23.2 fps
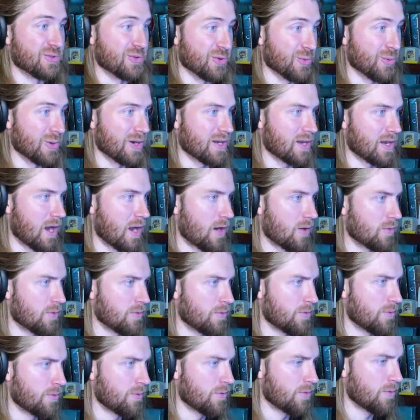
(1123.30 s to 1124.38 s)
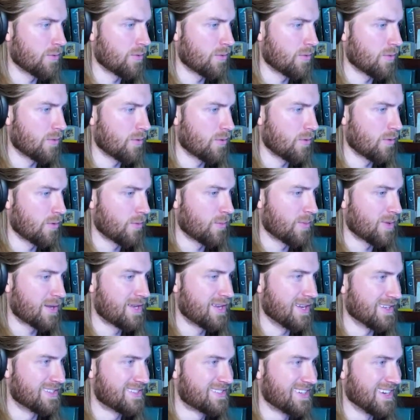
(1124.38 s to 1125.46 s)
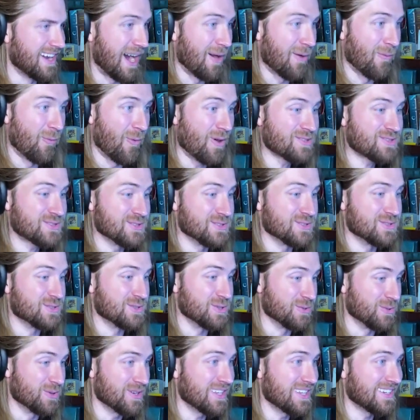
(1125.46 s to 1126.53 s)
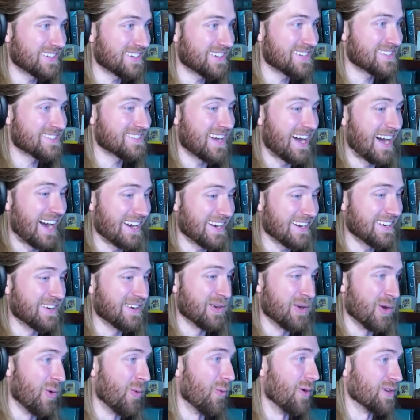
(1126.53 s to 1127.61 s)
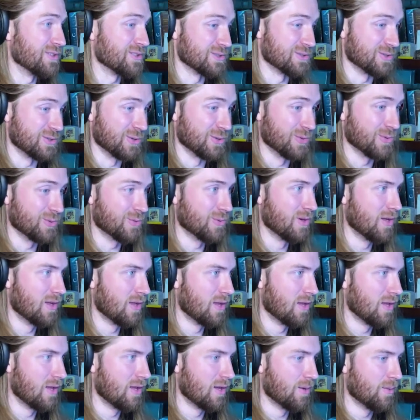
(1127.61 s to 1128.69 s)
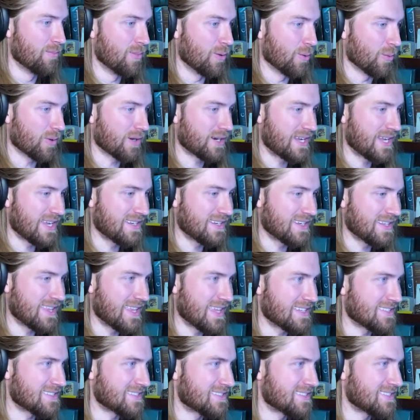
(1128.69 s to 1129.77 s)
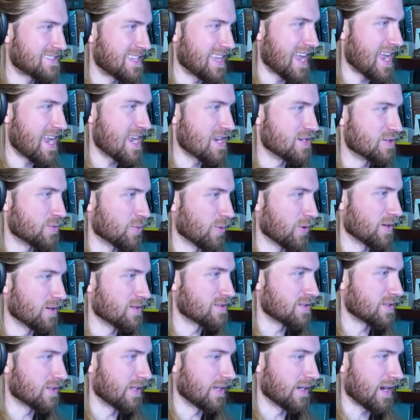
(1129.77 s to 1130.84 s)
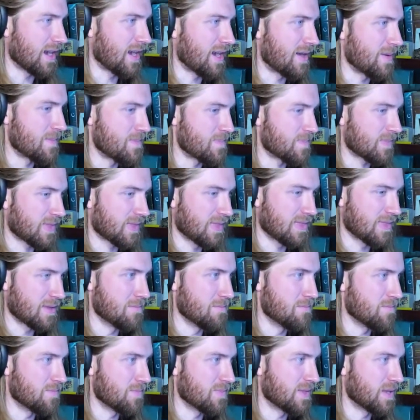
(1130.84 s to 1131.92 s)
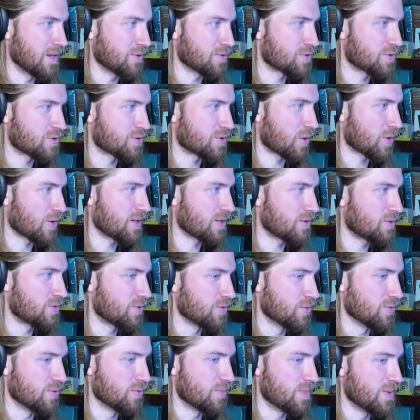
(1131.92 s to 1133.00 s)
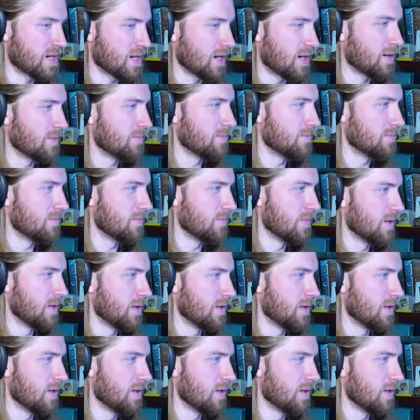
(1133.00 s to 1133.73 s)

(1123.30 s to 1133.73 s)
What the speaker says: do it now. Because I wasn't doing it because I didn't know what to do. But we're getting to that stage where it's like, they're starting to become...